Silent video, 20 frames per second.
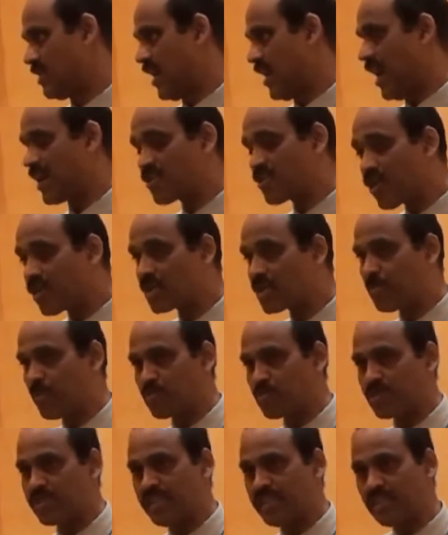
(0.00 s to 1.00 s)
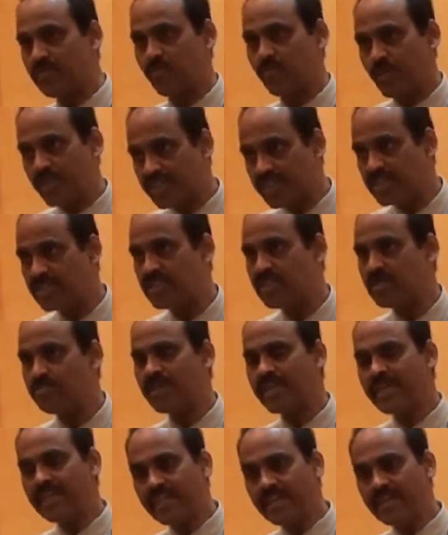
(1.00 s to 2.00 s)
I talked about Nick Vujicic in the
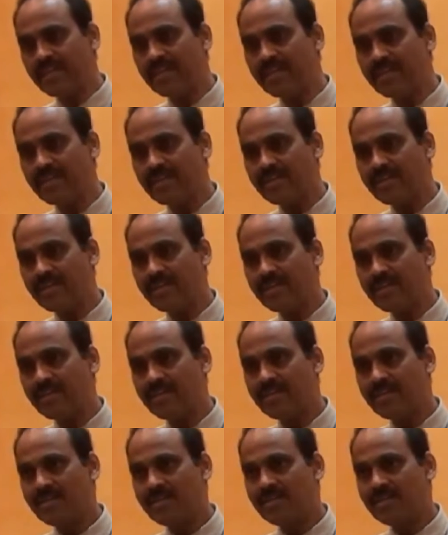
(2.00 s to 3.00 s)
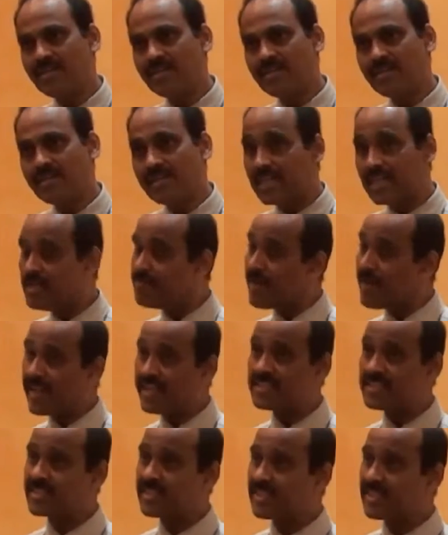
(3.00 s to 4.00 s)
beginning. He
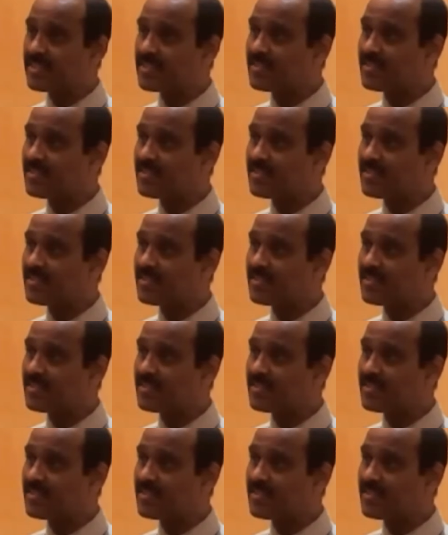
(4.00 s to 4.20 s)
managed it.